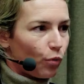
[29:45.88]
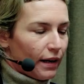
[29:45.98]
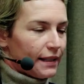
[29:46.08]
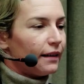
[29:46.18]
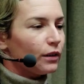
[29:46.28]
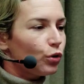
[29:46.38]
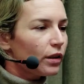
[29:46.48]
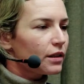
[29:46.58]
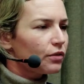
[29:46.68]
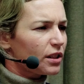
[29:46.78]
when I started doing
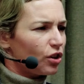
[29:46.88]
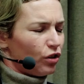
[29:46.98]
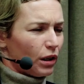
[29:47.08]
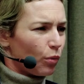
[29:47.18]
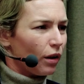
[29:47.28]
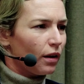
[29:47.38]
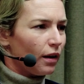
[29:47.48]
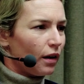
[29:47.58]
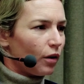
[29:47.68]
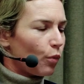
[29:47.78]
this research, thinking, well,
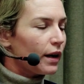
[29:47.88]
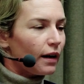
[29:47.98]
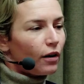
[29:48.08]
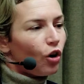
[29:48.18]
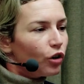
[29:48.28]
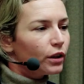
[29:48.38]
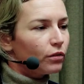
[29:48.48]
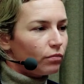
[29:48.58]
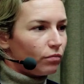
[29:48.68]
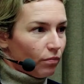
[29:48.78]
we are only
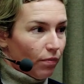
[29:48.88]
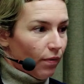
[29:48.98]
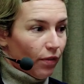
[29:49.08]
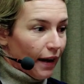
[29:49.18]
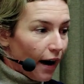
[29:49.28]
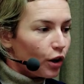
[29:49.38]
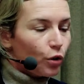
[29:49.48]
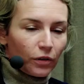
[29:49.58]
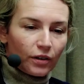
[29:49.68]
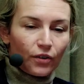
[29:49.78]
the
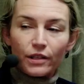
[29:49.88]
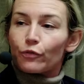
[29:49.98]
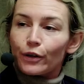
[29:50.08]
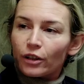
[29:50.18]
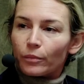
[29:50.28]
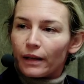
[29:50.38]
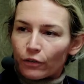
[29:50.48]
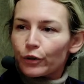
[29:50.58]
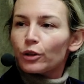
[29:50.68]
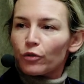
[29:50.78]
argument here is freedom
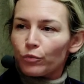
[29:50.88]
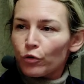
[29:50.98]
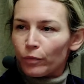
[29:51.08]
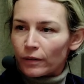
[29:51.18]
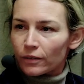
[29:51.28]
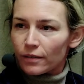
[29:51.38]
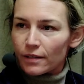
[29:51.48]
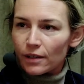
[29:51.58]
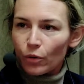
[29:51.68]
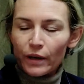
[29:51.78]
and freedom of movement.
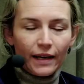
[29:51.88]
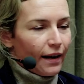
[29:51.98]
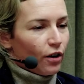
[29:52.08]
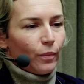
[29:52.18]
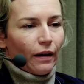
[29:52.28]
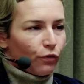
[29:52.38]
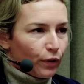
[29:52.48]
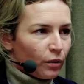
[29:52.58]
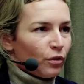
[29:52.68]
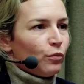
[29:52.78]
So we care about
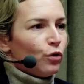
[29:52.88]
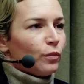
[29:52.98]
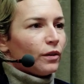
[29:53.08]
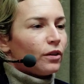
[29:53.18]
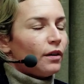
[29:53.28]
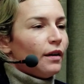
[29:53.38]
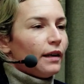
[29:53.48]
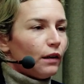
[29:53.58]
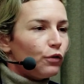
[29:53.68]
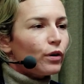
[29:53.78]
freedom of movement.
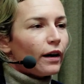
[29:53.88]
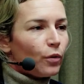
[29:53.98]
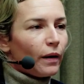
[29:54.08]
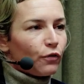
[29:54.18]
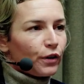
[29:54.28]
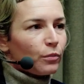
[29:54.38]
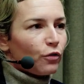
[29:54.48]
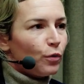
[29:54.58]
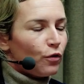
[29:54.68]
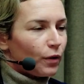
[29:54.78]
If you care about freedom
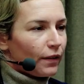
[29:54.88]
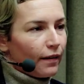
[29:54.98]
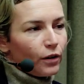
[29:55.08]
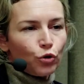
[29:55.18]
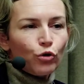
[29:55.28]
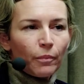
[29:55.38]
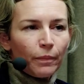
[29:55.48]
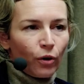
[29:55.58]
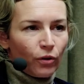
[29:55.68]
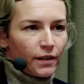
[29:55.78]
of movement, there are two
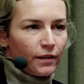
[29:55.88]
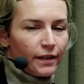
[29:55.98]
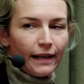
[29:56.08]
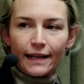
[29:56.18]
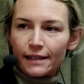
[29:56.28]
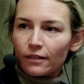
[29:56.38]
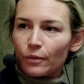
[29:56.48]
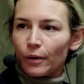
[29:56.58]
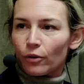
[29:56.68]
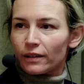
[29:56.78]
components. There is an exit
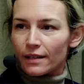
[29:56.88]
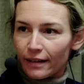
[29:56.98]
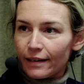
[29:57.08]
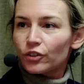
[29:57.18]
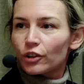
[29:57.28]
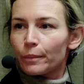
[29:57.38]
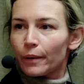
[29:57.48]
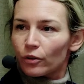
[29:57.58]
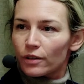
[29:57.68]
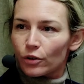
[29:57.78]
component and an enter
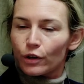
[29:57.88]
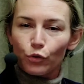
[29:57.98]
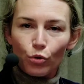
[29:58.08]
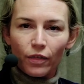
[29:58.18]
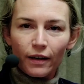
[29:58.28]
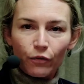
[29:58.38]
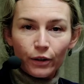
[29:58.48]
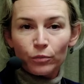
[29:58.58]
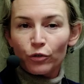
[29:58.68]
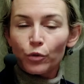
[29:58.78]
component. So if you think
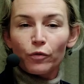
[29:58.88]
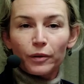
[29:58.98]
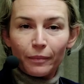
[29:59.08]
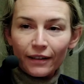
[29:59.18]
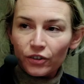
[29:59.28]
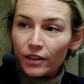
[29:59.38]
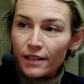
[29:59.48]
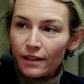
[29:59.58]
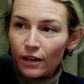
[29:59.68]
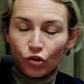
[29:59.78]
freedom of movement
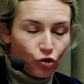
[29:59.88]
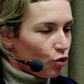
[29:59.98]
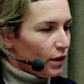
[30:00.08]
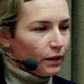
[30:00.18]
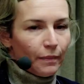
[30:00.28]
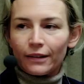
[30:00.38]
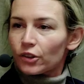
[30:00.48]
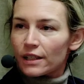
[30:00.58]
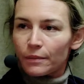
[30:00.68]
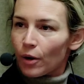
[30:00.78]
matters, surely it
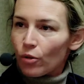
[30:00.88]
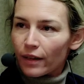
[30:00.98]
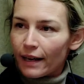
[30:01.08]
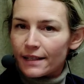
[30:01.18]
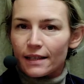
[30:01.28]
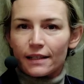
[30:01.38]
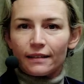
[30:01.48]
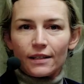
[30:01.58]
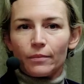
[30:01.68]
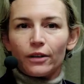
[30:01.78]
matters in both cases. It
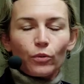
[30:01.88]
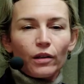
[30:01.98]
doesn't matter